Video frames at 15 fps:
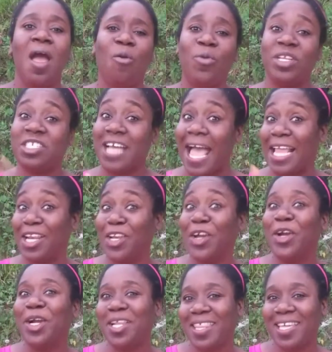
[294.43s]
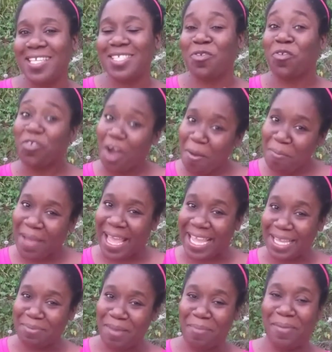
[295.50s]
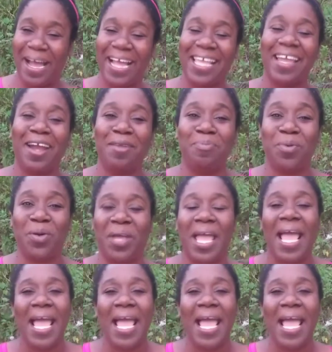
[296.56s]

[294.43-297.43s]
which I learned this from in my backyard book,